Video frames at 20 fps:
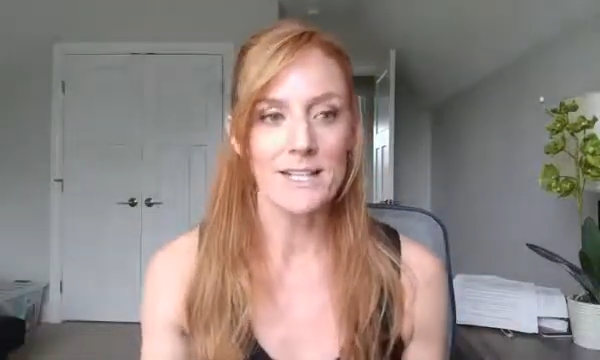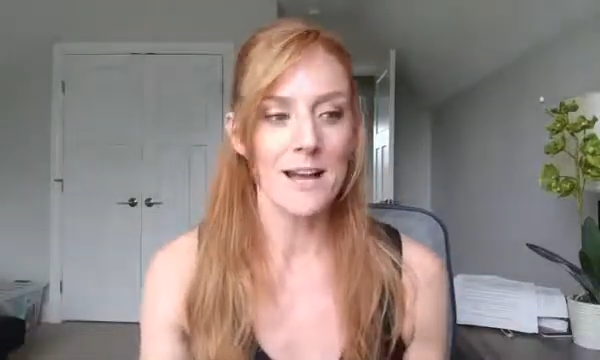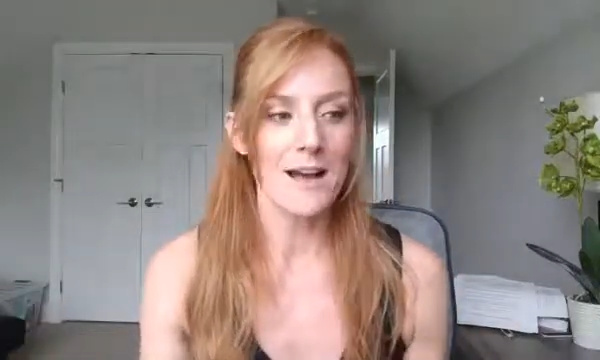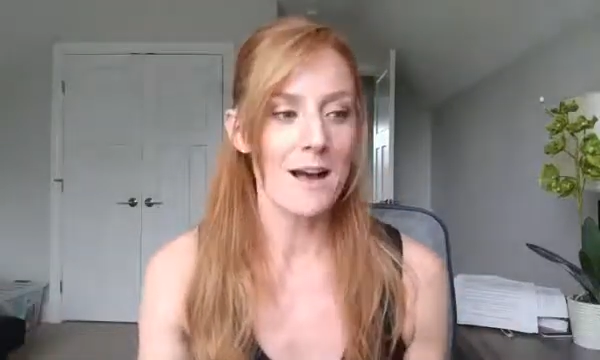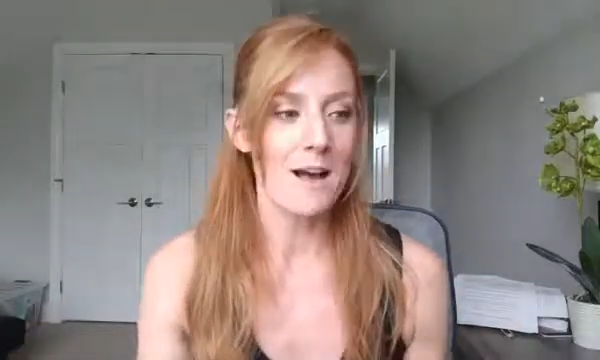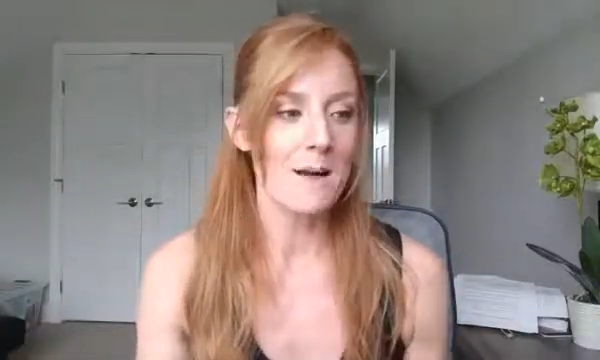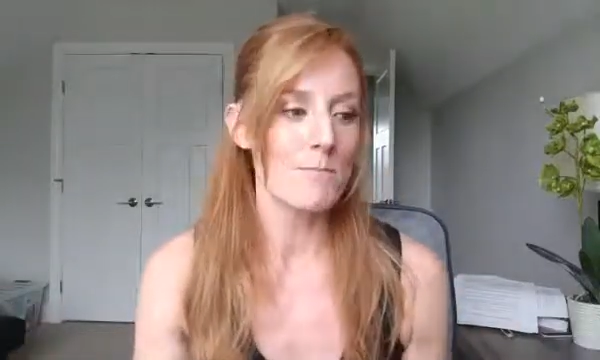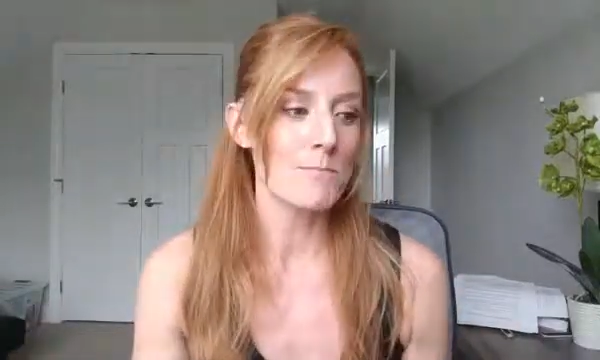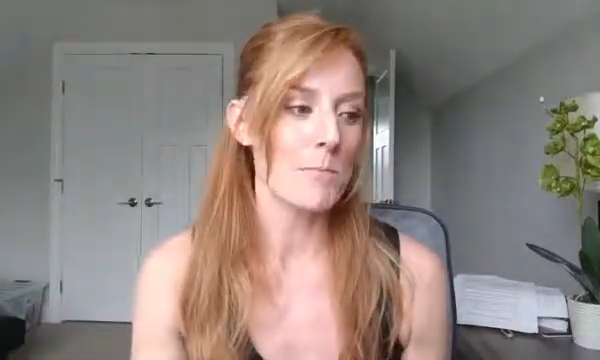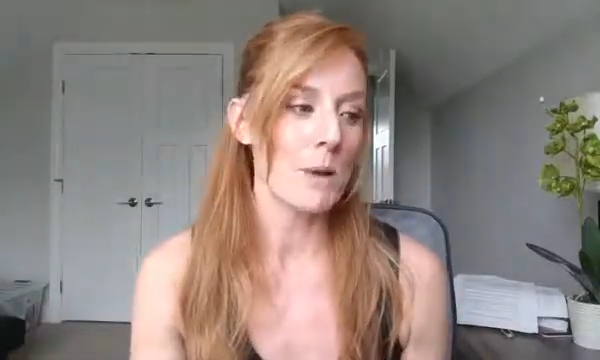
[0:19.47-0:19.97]

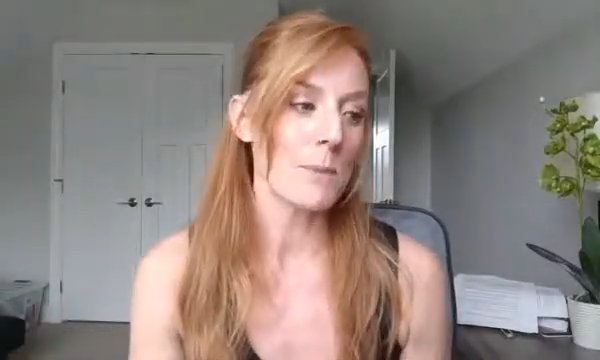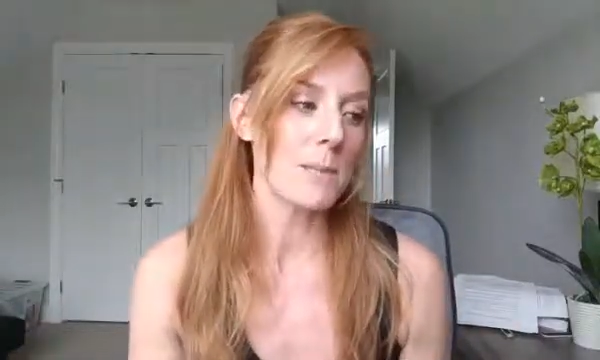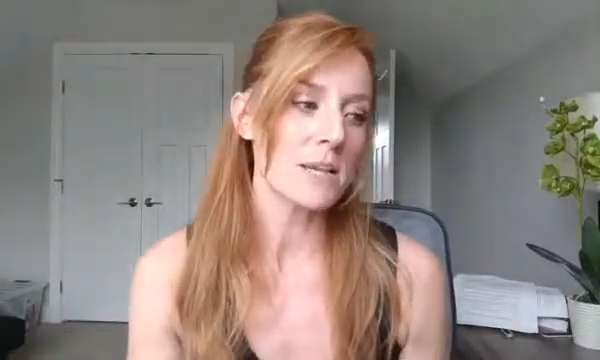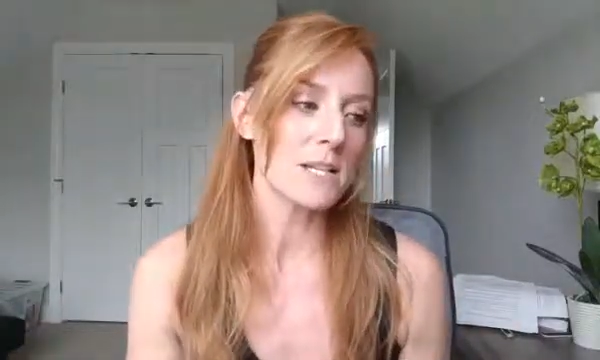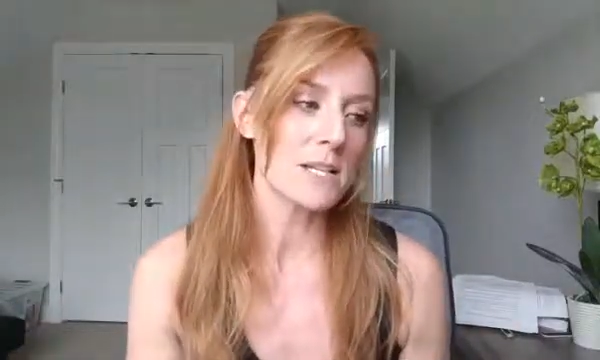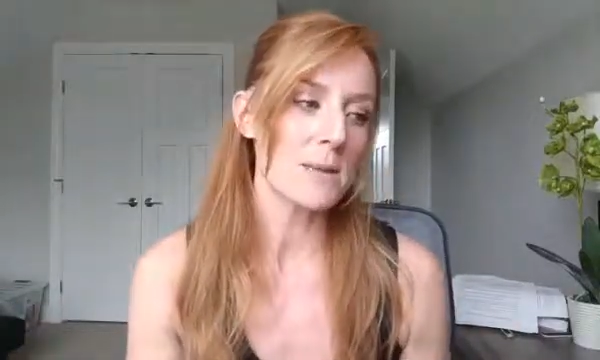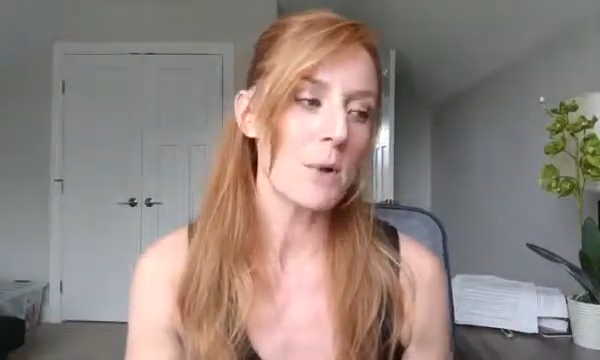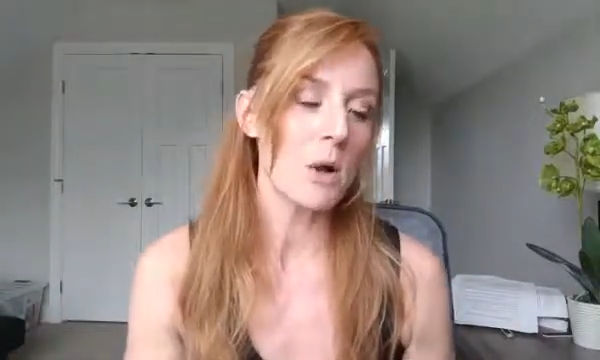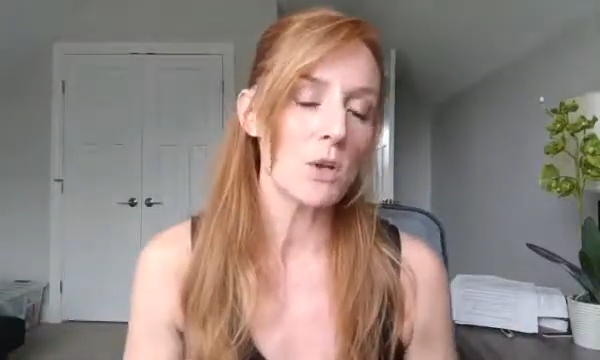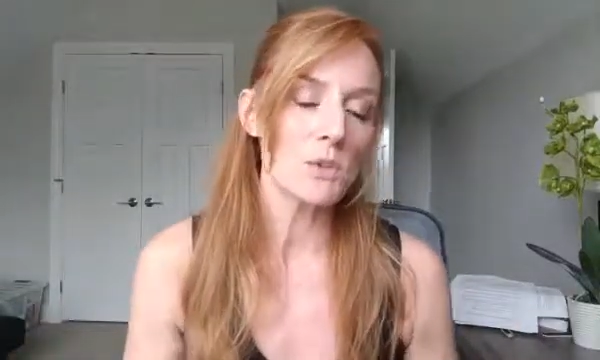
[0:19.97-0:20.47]
but
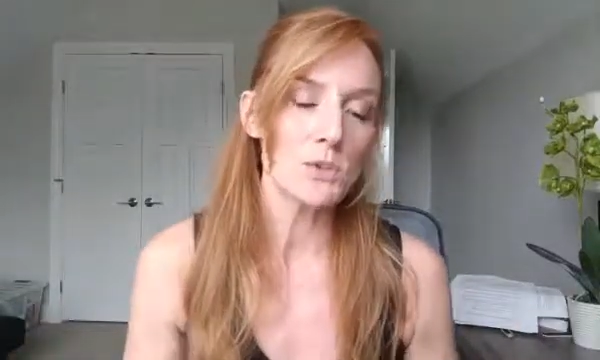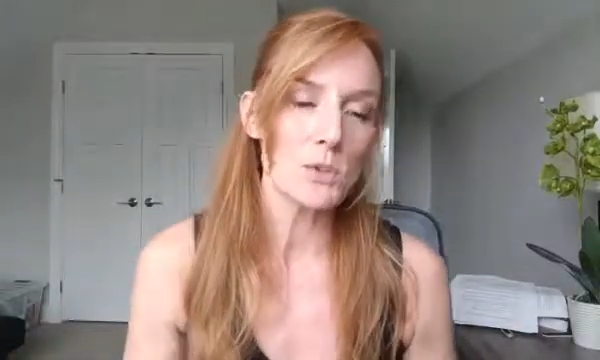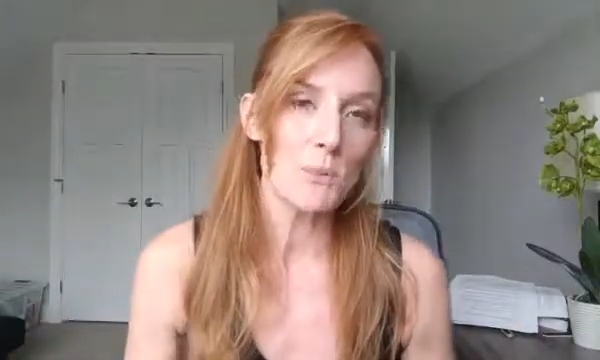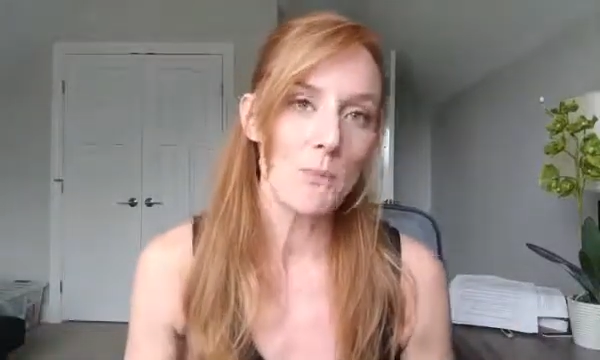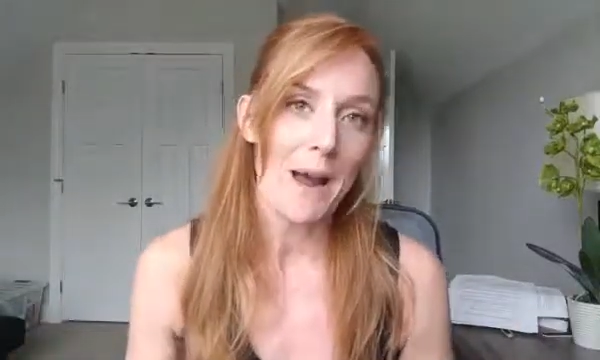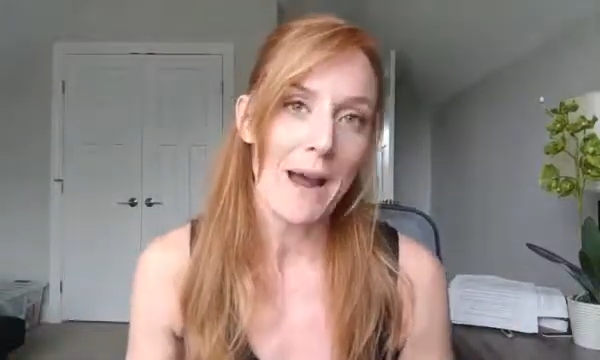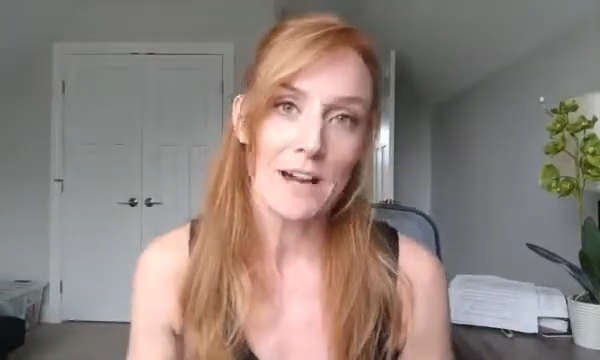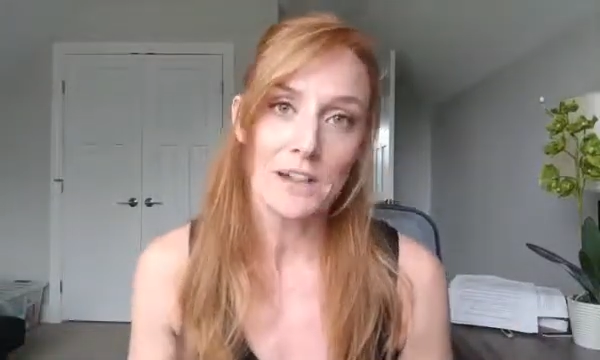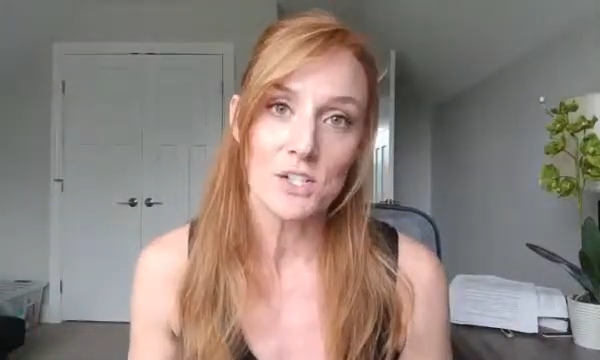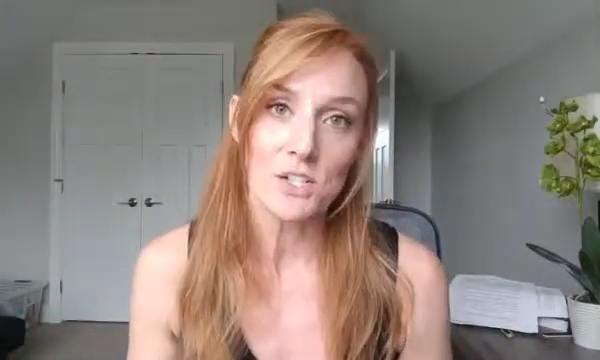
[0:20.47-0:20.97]
because I'm also
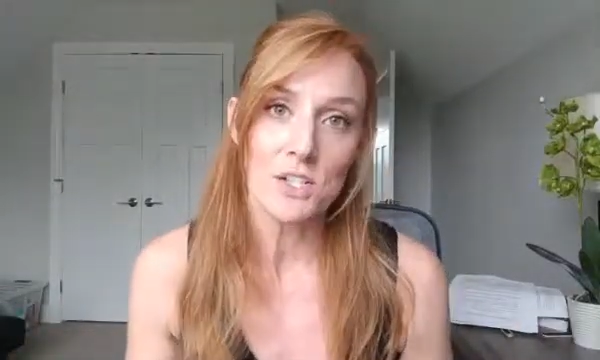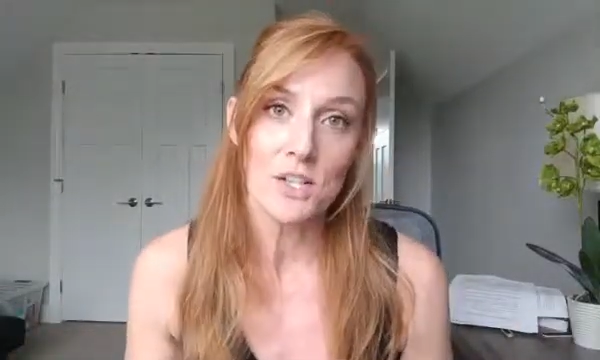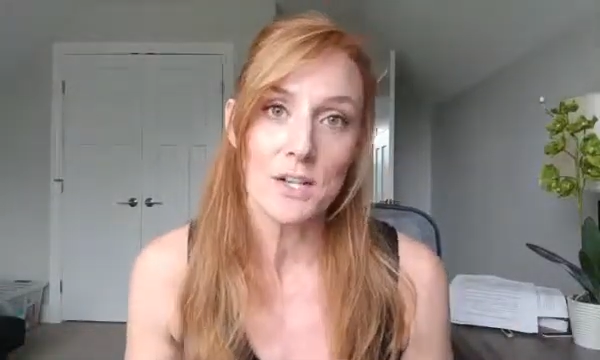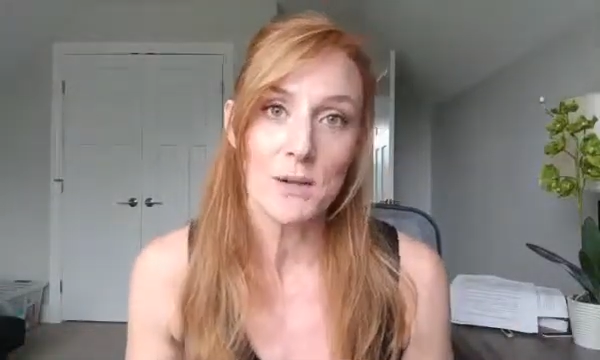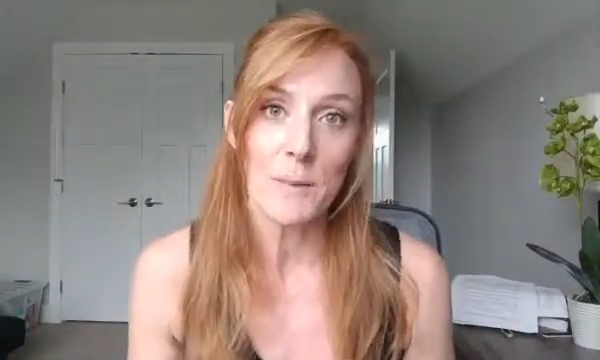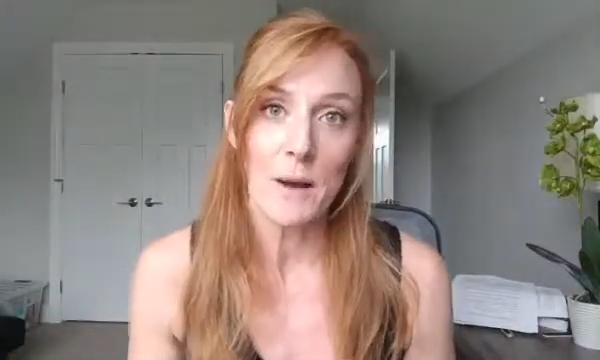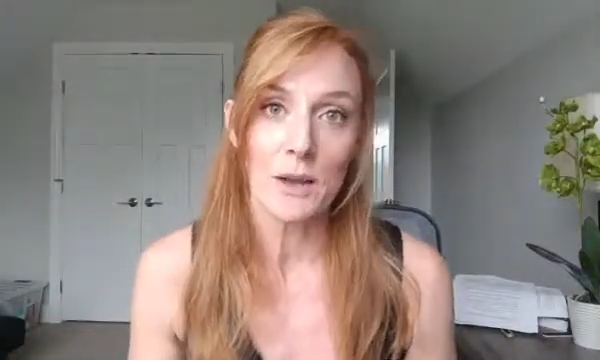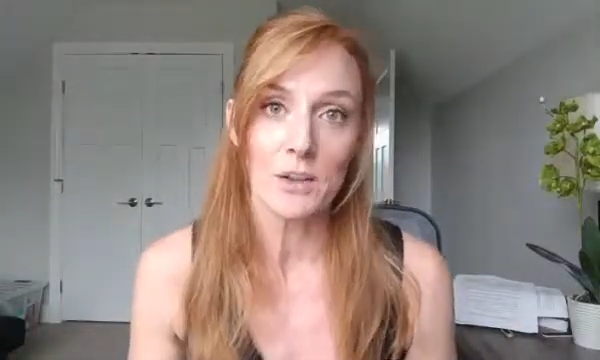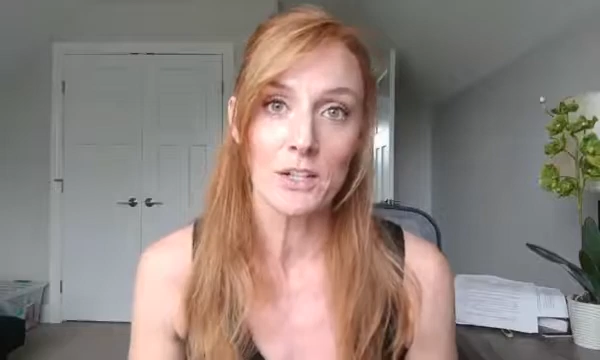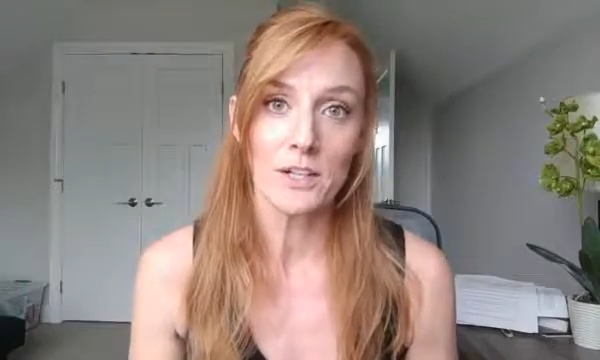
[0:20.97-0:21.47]
passionate
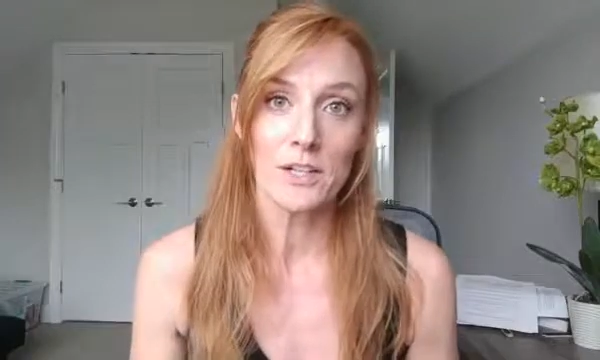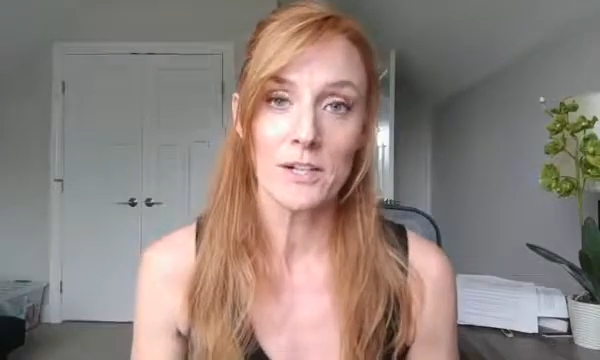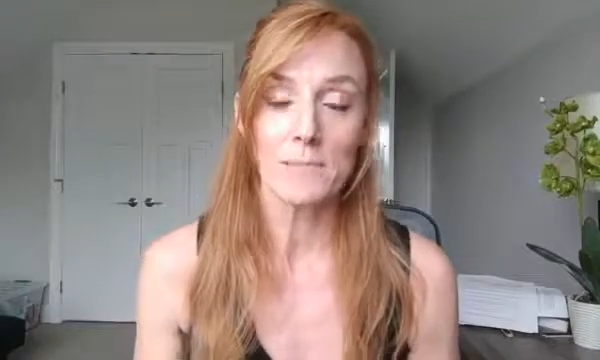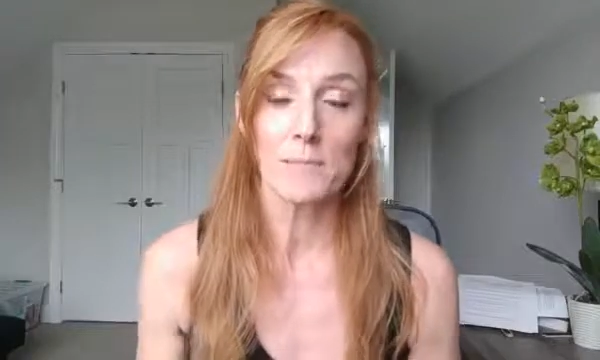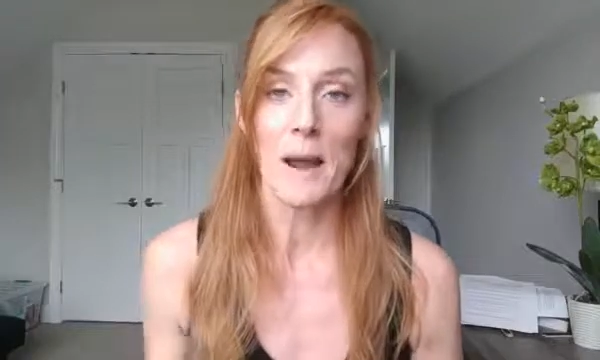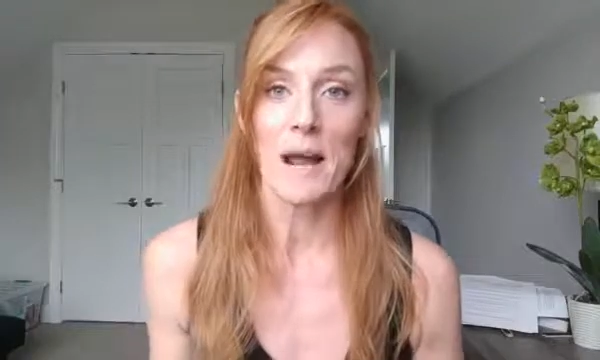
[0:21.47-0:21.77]
about it and